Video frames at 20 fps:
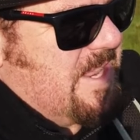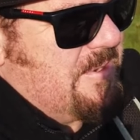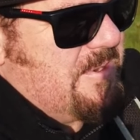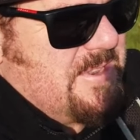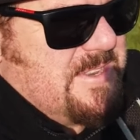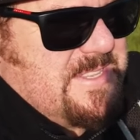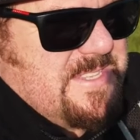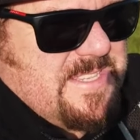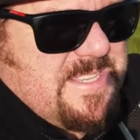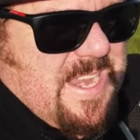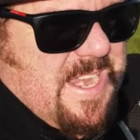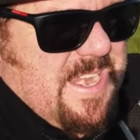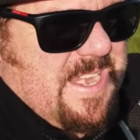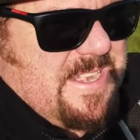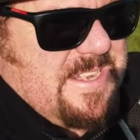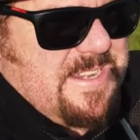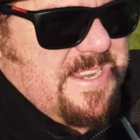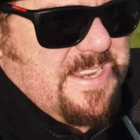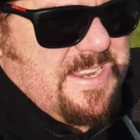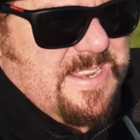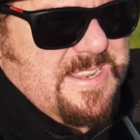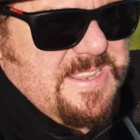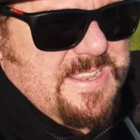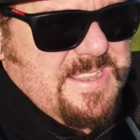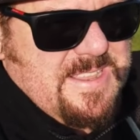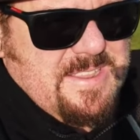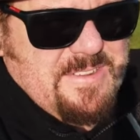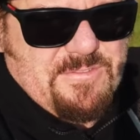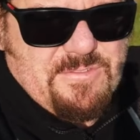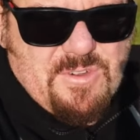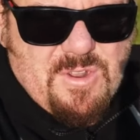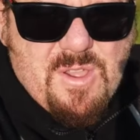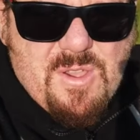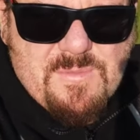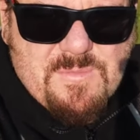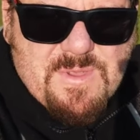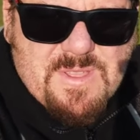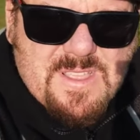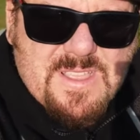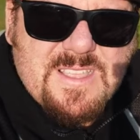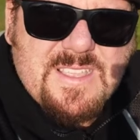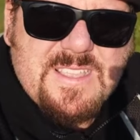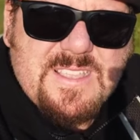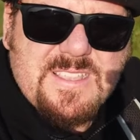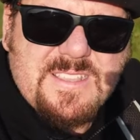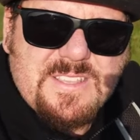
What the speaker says: stones generally are my thing. I